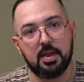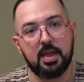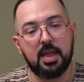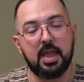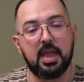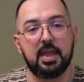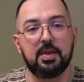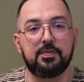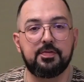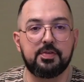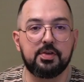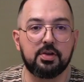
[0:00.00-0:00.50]

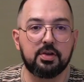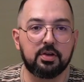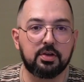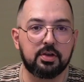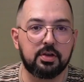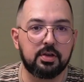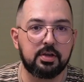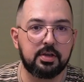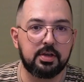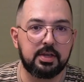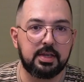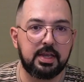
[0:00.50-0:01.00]
if
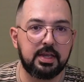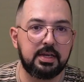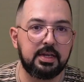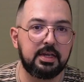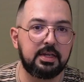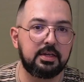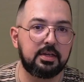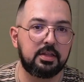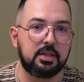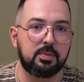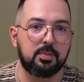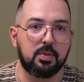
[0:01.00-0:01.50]
you're getting
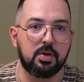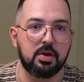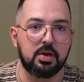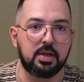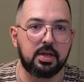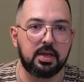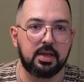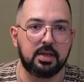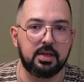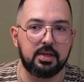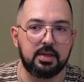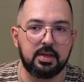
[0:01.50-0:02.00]
into the
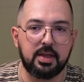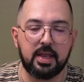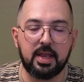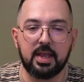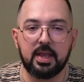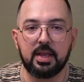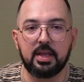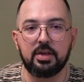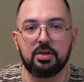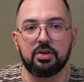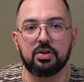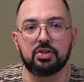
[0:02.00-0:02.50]
market
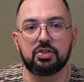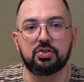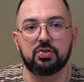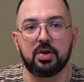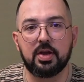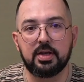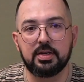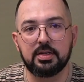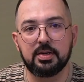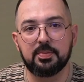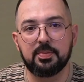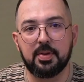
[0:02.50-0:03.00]
and you're
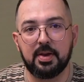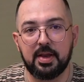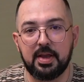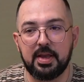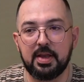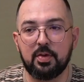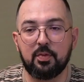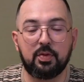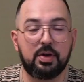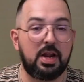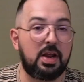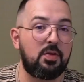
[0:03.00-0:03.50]
trying to buy
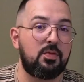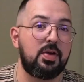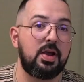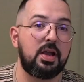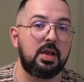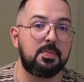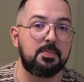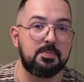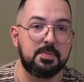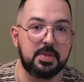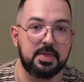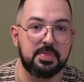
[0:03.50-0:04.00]
it, would I
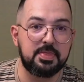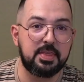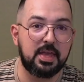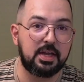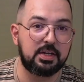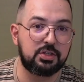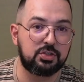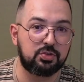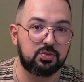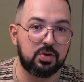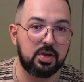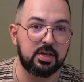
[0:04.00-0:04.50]
recommend that
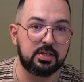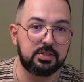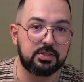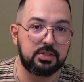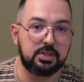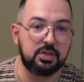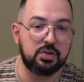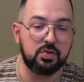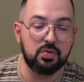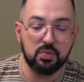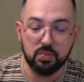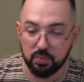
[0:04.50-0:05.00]
truck to
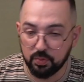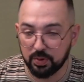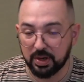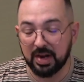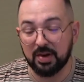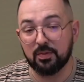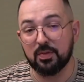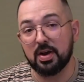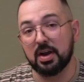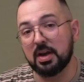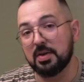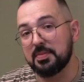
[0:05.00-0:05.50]
you? Would I
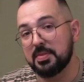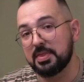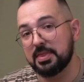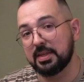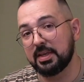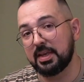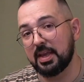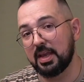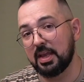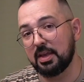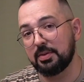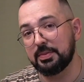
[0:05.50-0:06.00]
recommend the
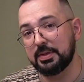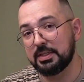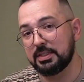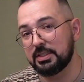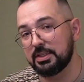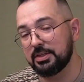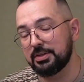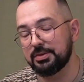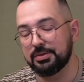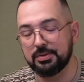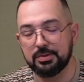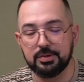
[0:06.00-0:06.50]
KME to
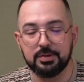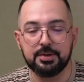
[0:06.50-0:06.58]
you?